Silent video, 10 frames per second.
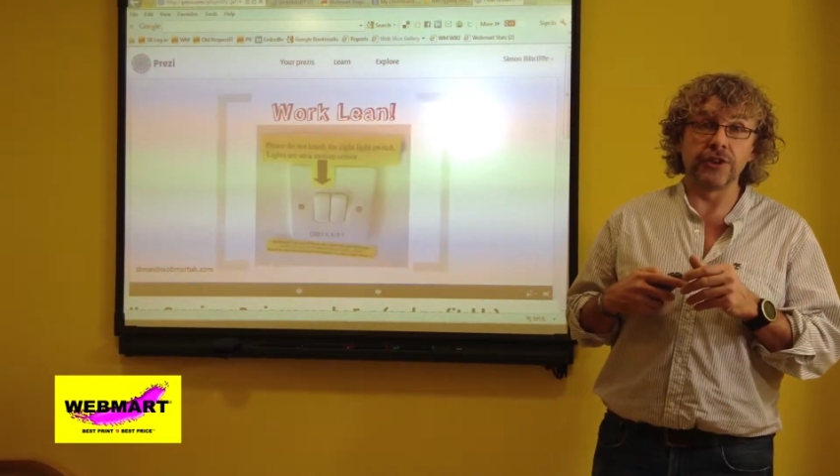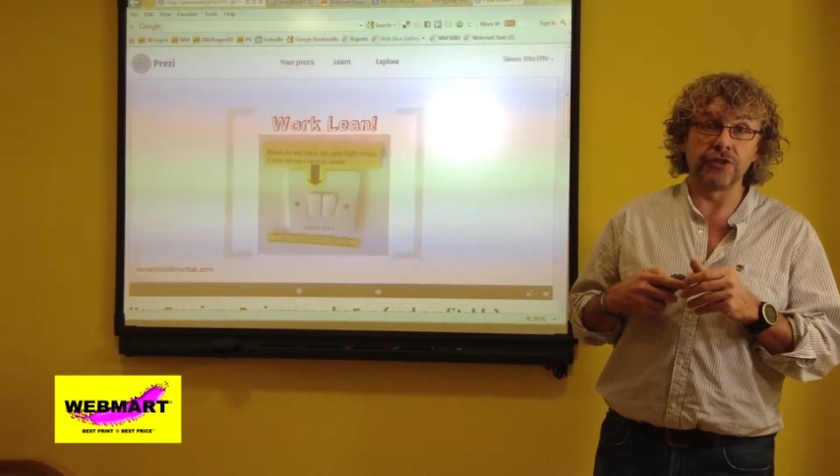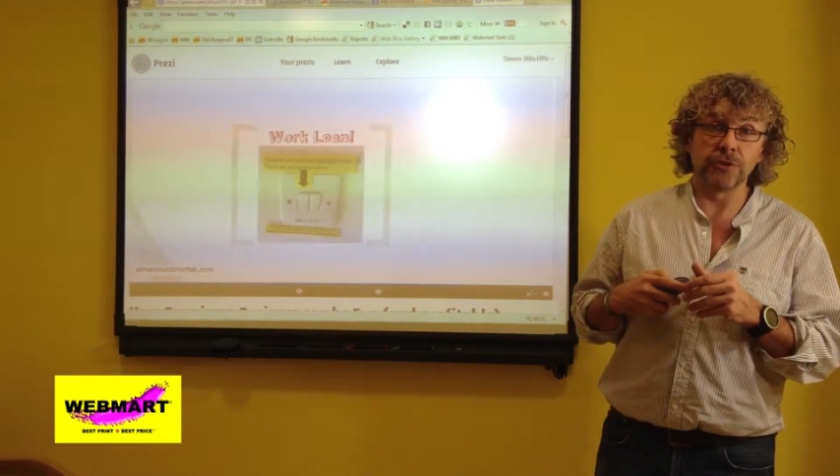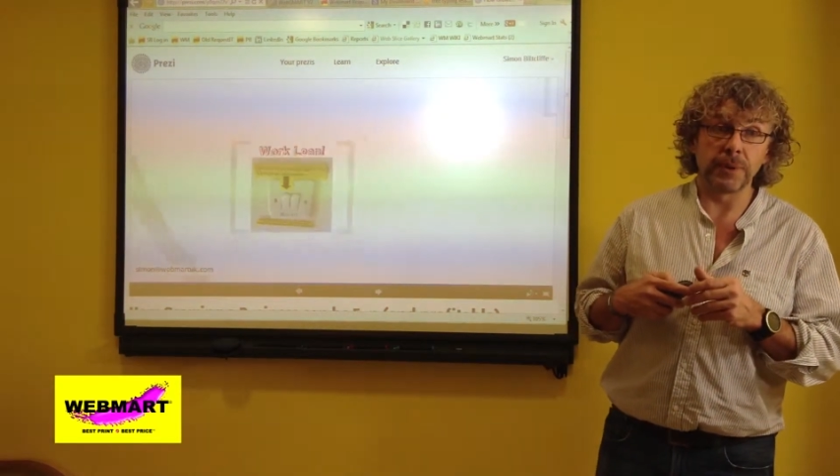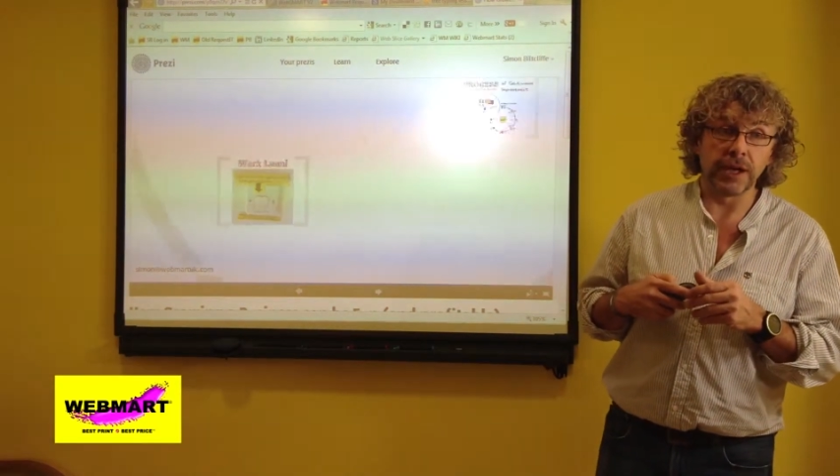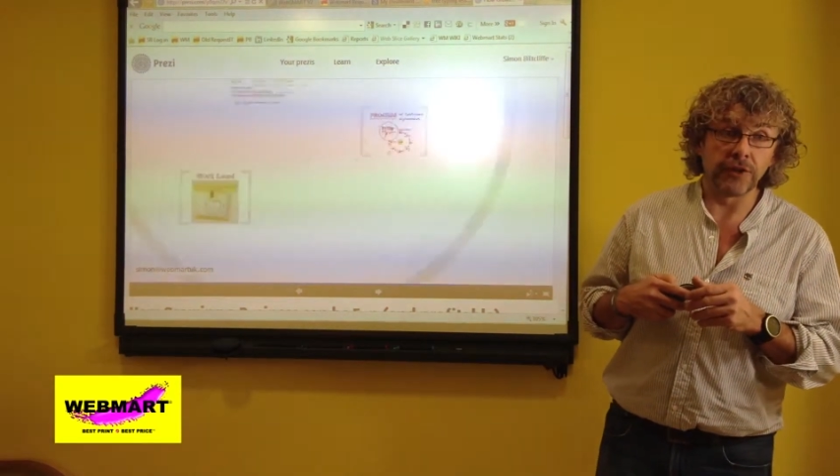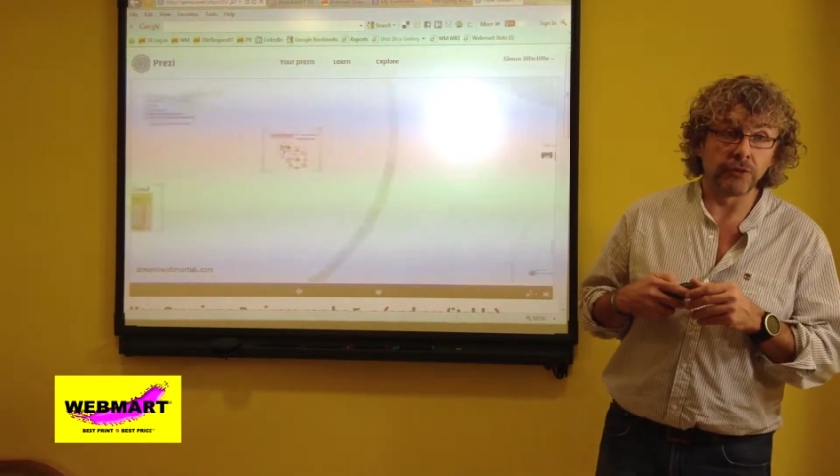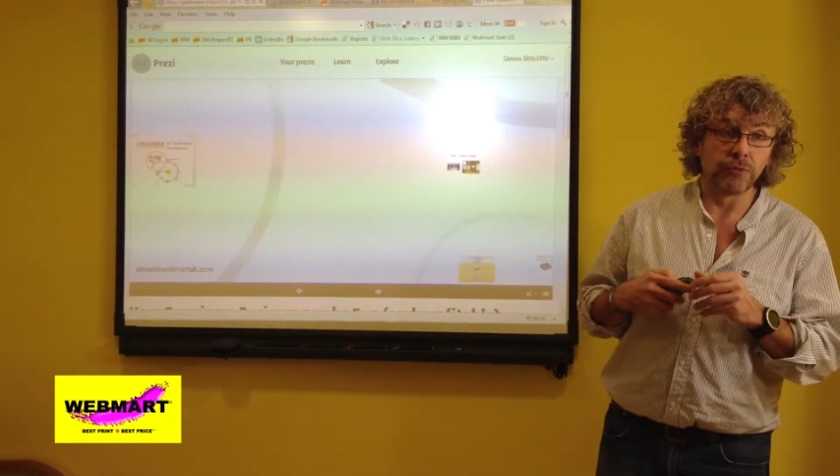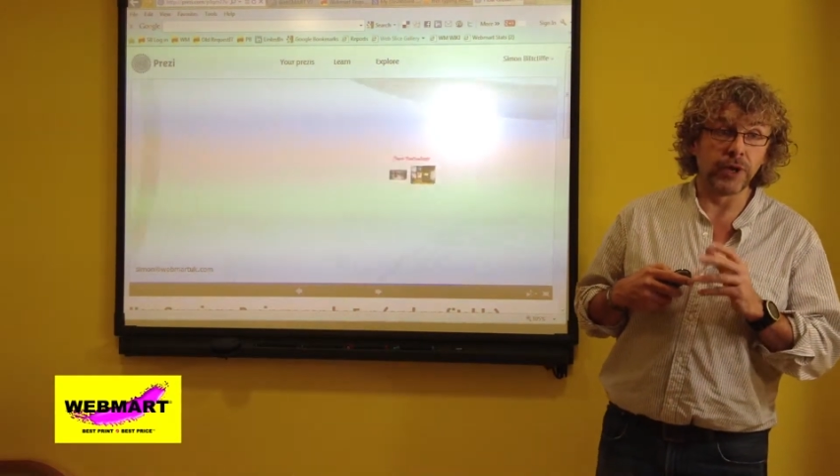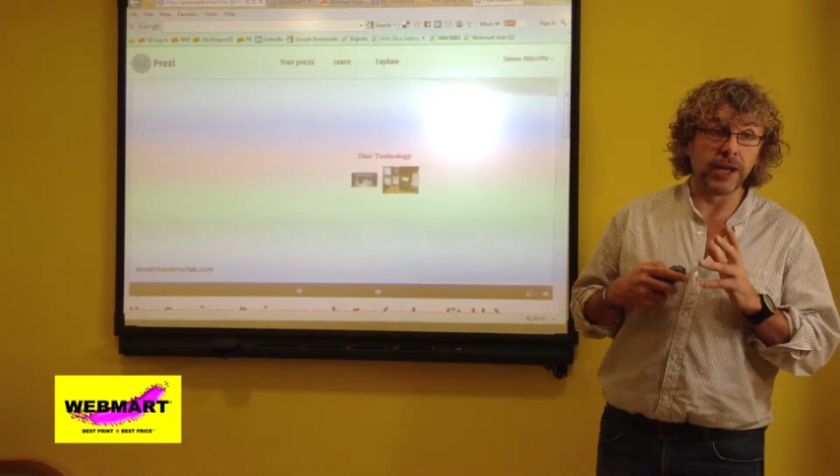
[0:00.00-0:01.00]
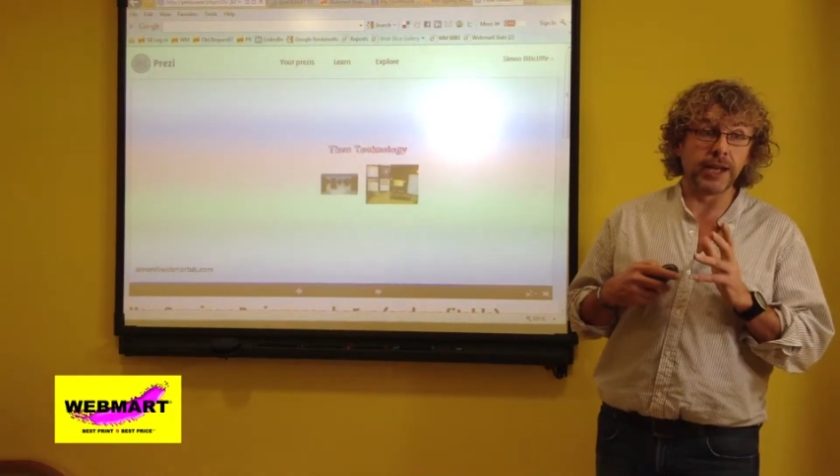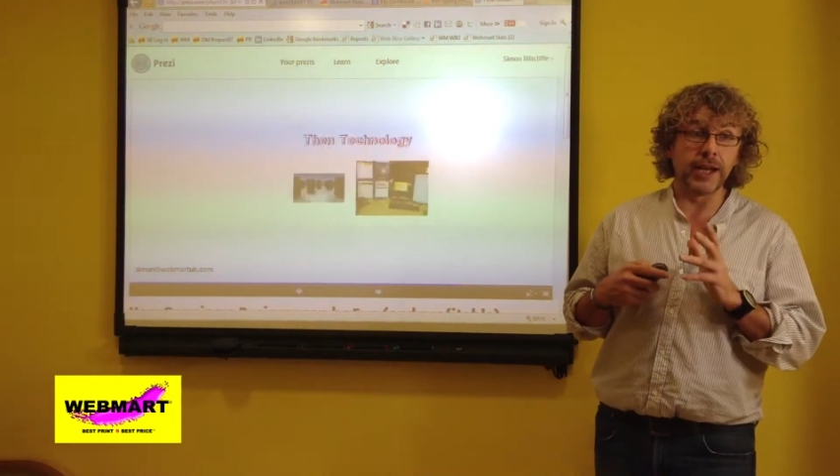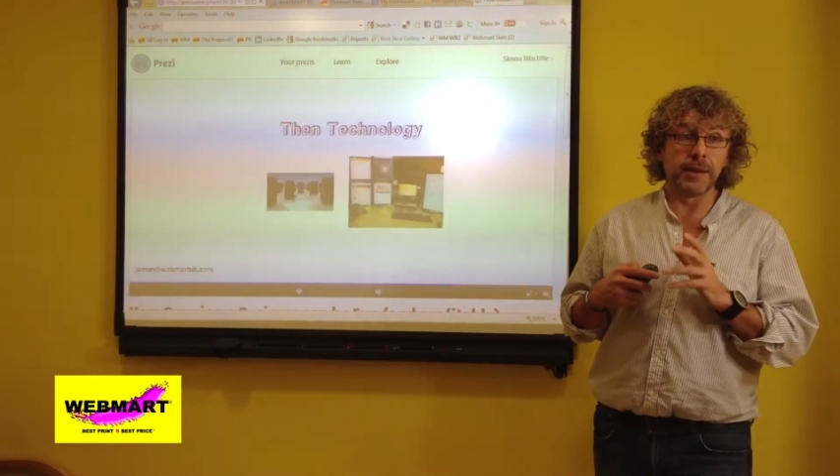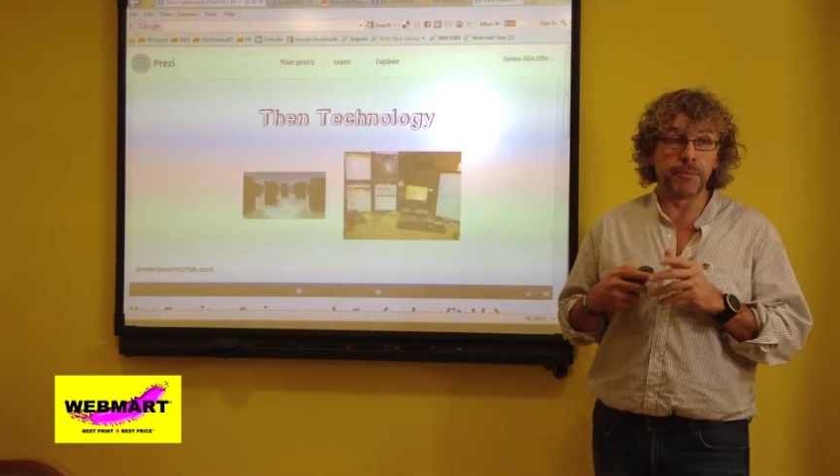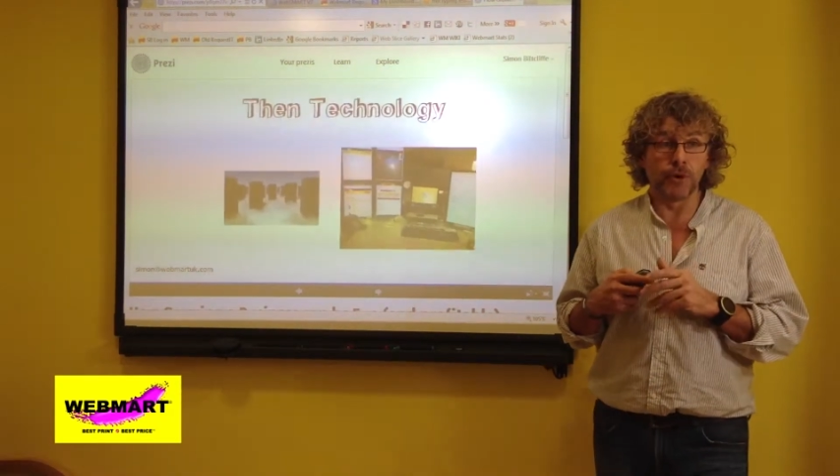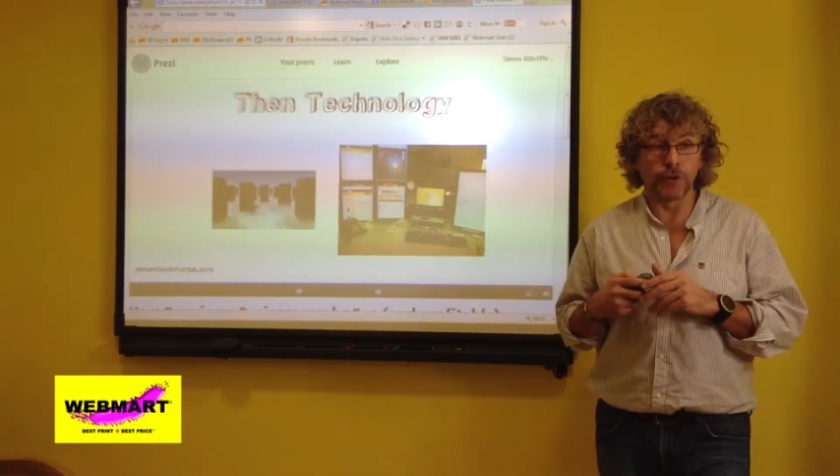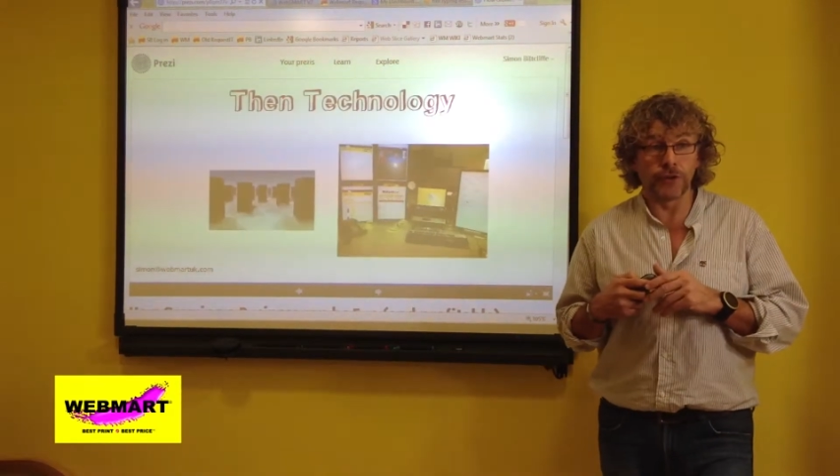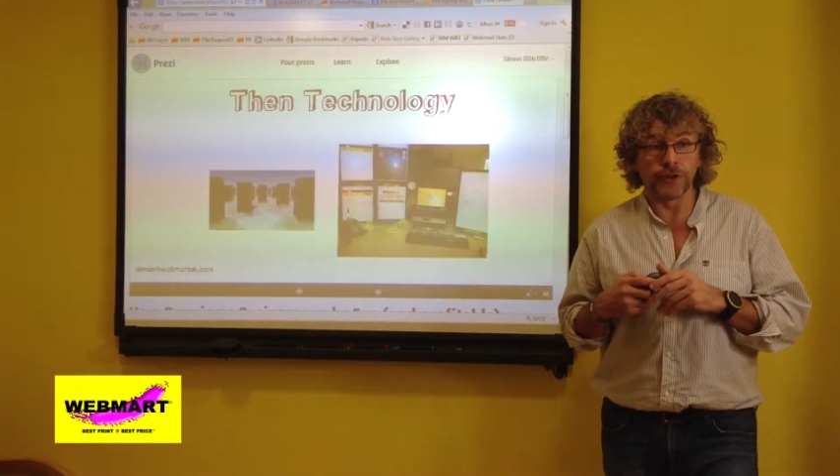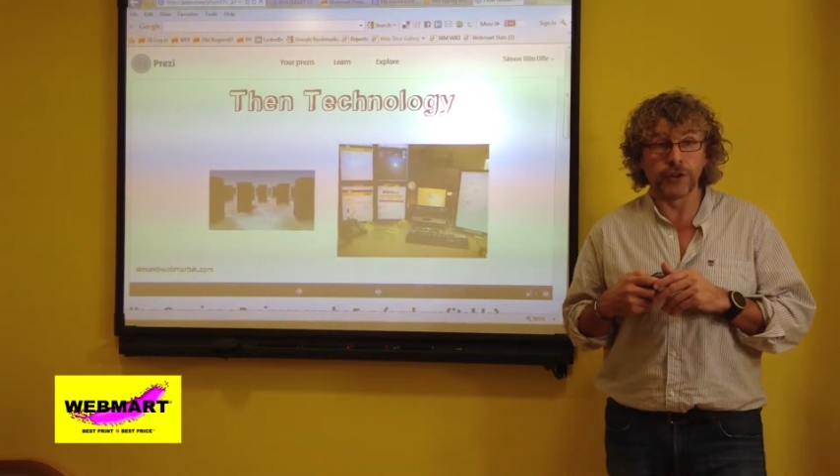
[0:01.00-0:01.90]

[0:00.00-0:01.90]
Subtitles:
customers and to your suppliers.